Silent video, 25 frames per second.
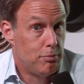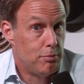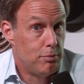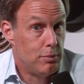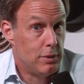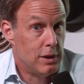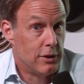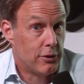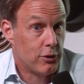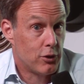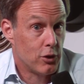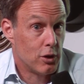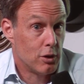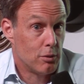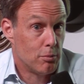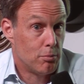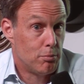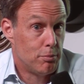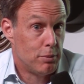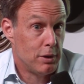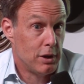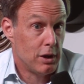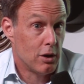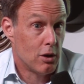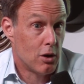it's gonna
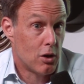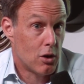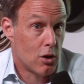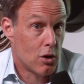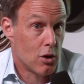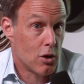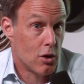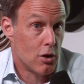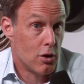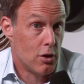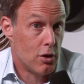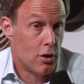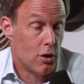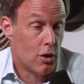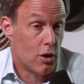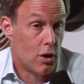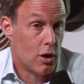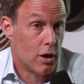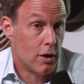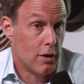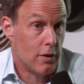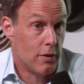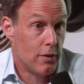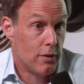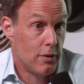be hard
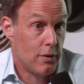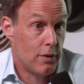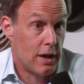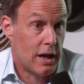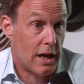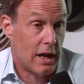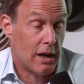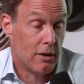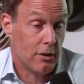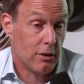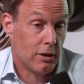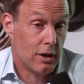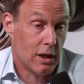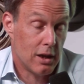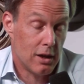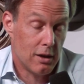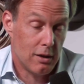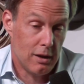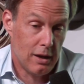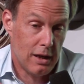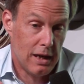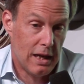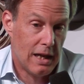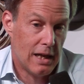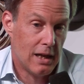on that kind
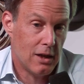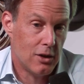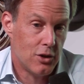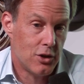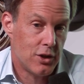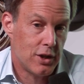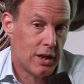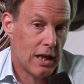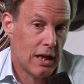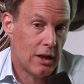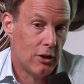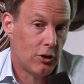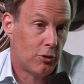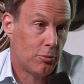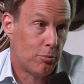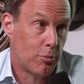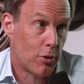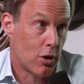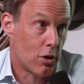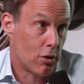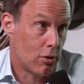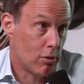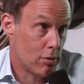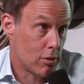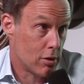of edge case
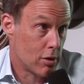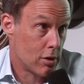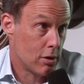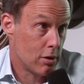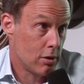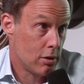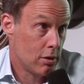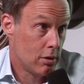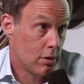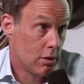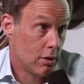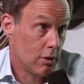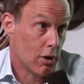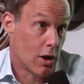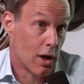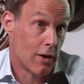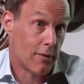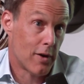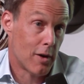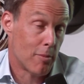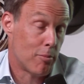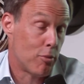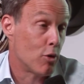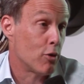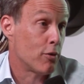borrower. Yep. A lot
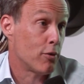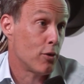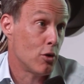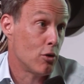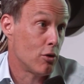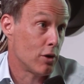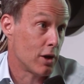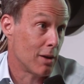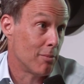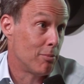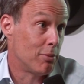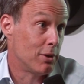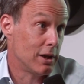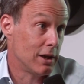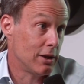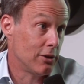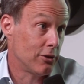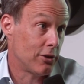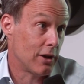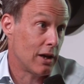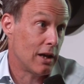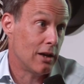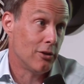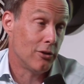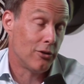of our portfolio
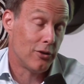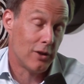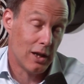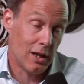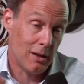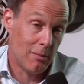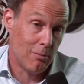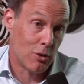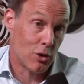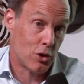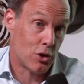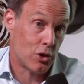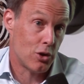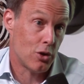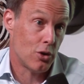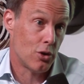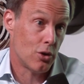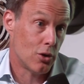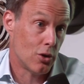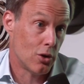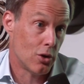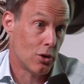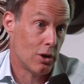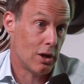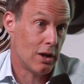companies, as they
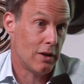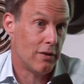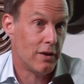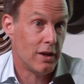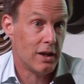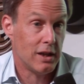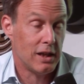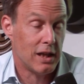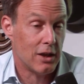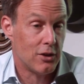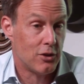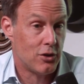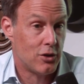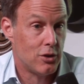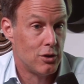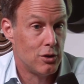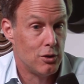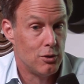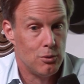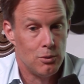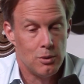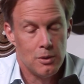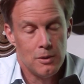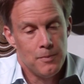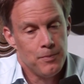mature and they get
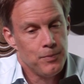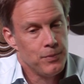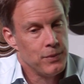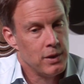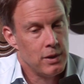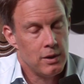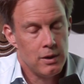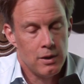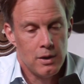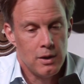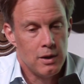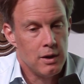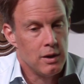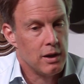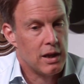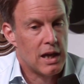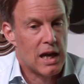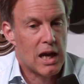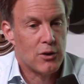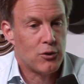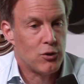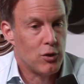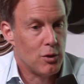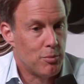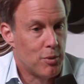to
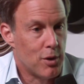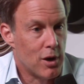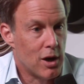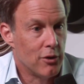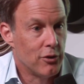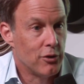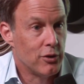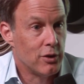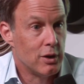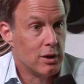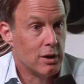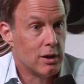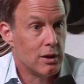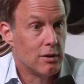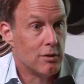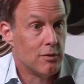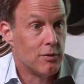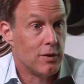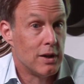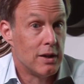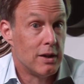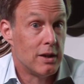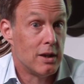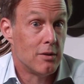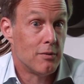cash flow positive
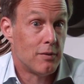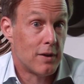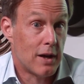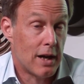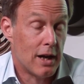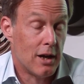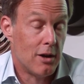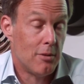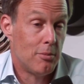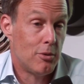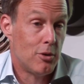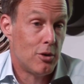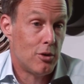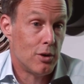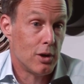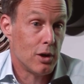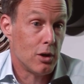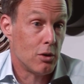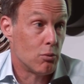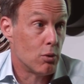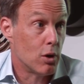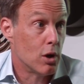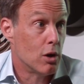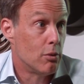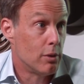and they're viable
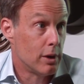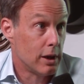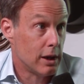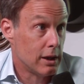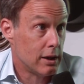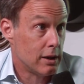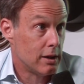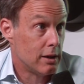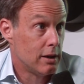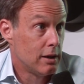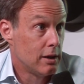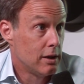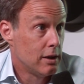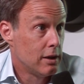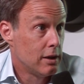and growing,